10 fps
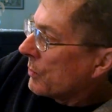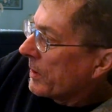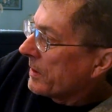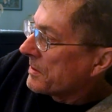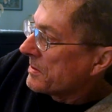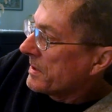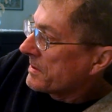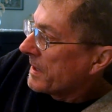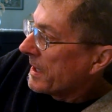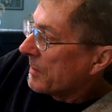Where does
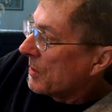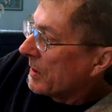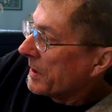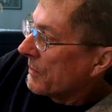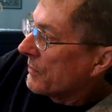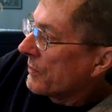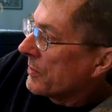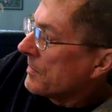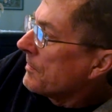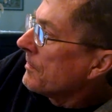this animal
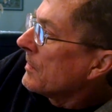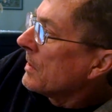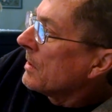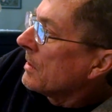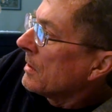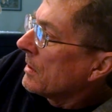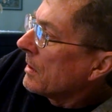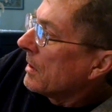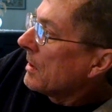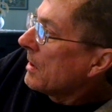live?
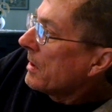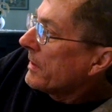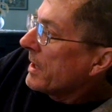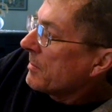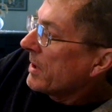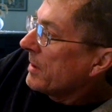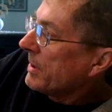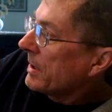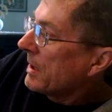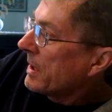Oh, that might
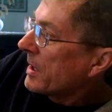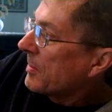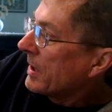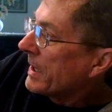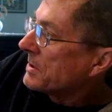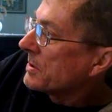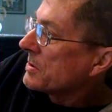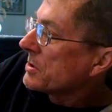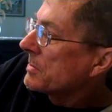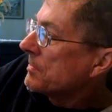be a lot of
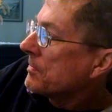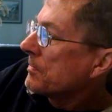places.